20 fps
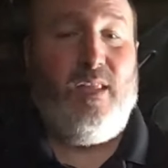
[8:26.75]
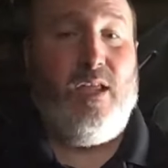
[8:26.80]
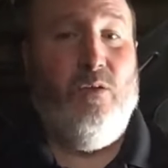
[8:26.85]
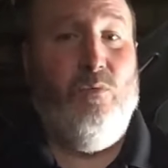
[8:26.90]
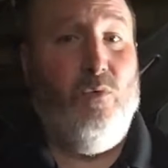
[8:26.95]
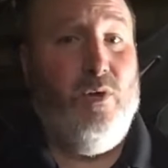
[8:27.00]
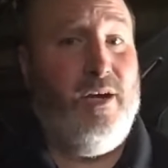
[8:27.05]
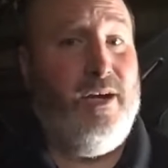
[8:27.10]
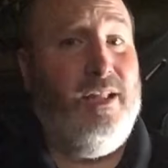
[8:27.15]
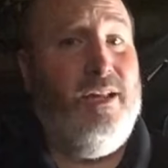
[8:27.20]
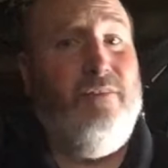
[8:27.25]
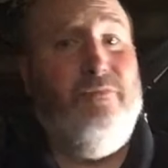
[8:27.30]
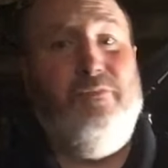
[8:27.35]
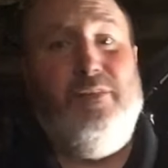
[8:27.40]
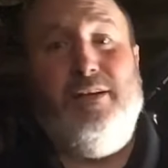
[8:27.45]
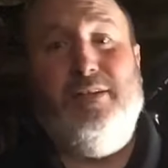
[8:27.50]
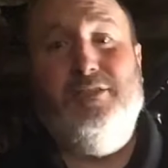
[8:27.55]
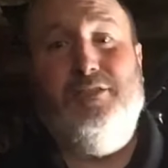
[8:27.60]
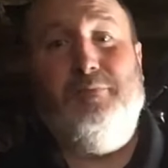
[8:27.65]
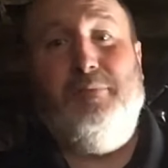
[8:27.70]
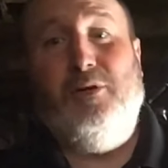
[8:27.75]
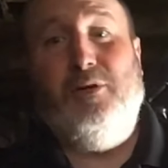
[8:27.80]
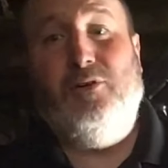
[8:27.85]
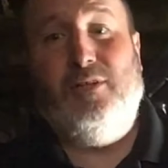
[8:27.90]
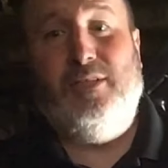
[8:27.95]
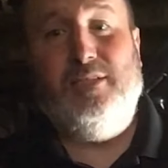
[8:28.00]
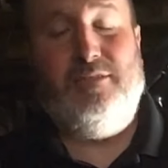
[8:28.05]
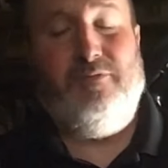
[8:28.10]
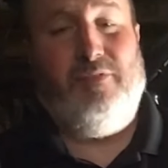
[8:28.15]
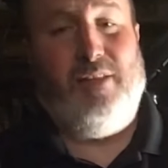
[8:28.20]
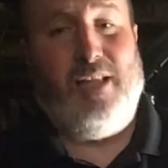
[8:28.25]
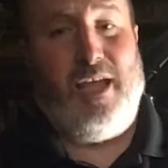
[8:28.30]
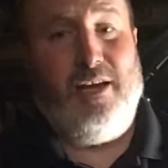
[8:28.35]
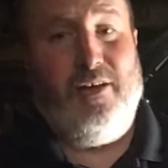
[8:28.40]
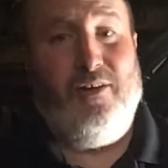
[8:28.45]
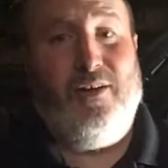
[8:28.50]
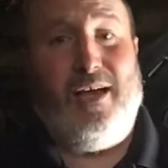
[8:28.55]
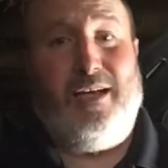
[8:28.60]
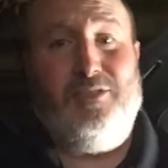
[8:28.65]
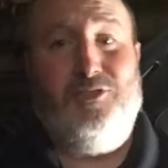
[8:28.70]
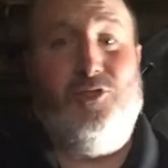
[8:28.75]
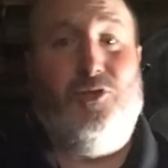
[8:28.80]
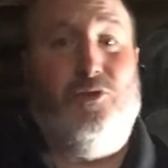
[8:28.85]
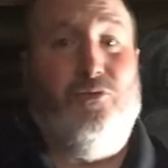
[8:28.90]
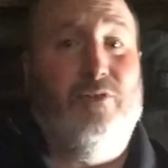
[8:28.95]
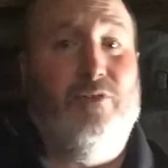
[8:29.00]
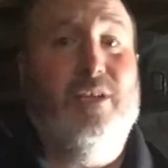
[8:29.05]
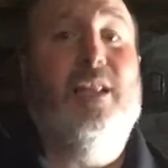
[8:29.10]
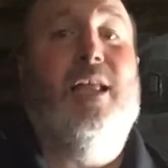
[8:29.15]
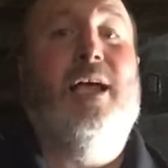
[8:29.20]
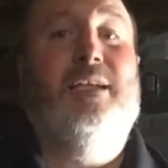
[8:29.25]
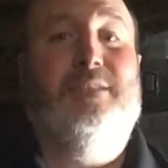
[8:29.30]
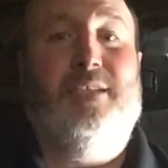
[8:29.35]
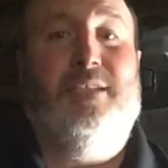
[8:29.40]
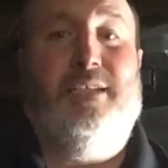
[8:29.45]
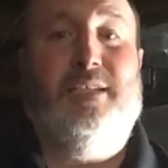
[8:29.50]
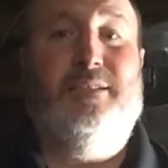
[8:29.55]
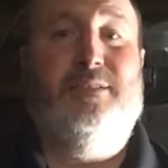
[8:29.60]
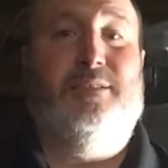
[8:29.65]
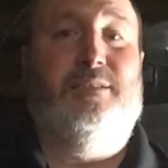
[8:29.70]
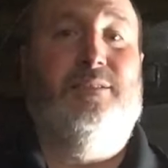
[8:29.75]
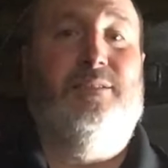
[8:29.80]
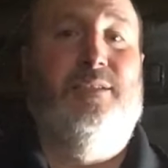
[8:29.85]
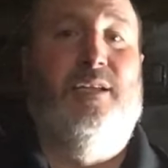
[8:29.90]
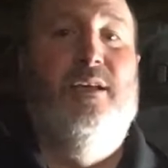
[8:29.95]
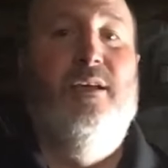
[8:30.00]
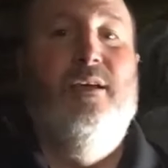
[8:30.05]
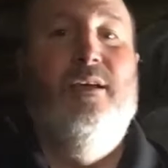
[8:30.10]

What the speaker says: And what an interference motor is, if a lot of you guys don't realize it is